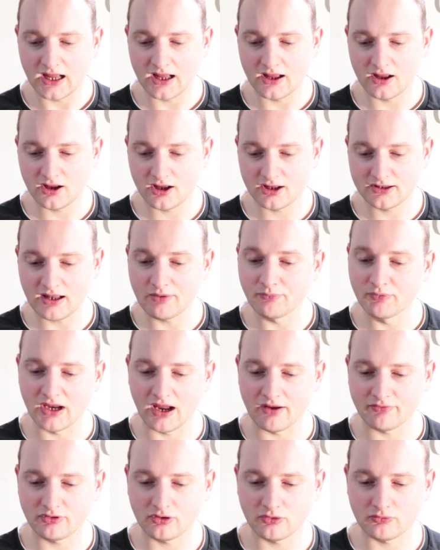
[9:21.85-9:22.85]
Then we
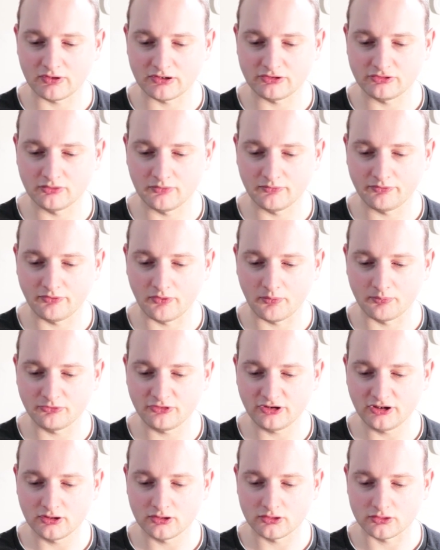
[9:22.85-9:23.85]
have the question from
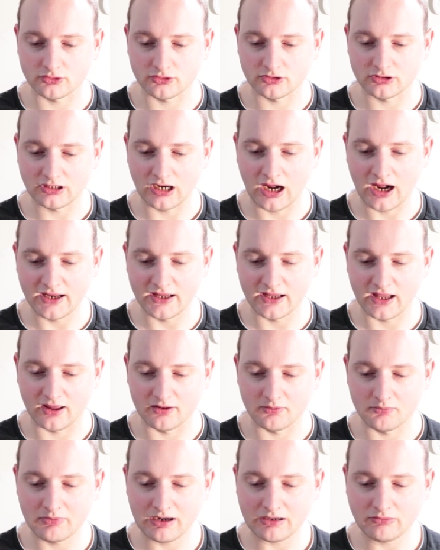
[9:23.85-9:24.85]
Theodore. Hi
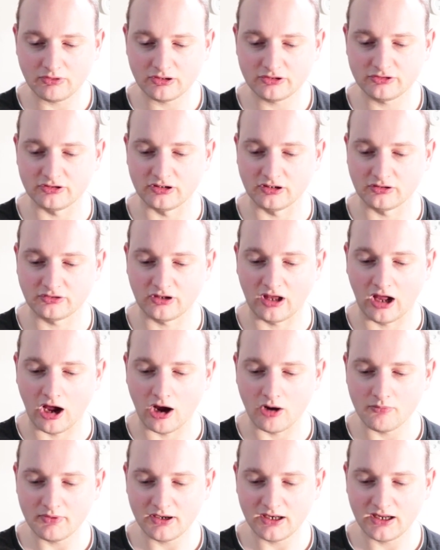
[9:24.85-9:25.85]
again. My question is,
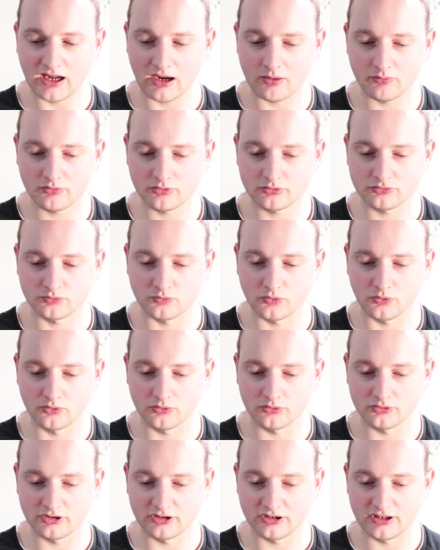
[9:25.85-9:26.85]
how many cameras
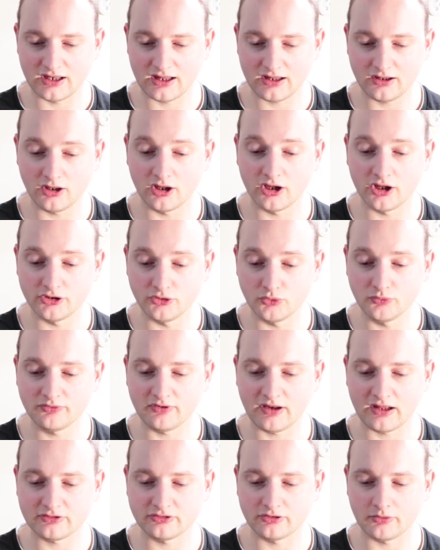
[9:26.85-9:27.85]
will the new
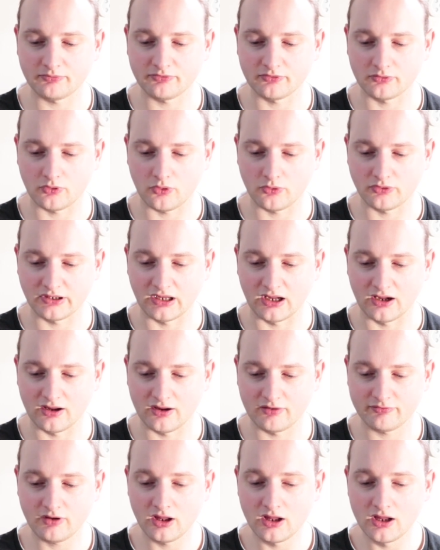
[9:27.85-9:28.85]
flagship from Nokia
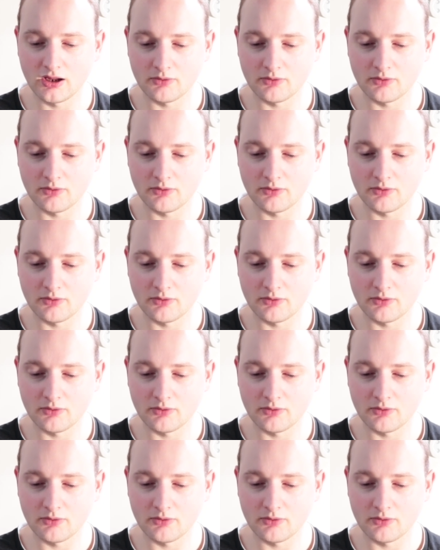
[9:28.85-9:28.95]
have?